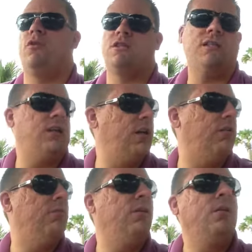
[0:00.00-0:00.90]
once
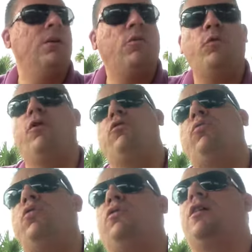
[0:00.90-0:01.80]
again. Well, the
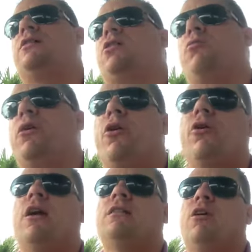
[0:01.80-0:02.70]
roof leaks a little bit.
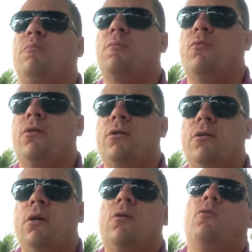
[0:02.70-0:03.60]
Okay, tell me more.
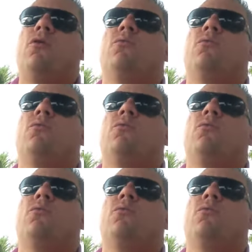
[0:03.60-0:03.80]
Well, the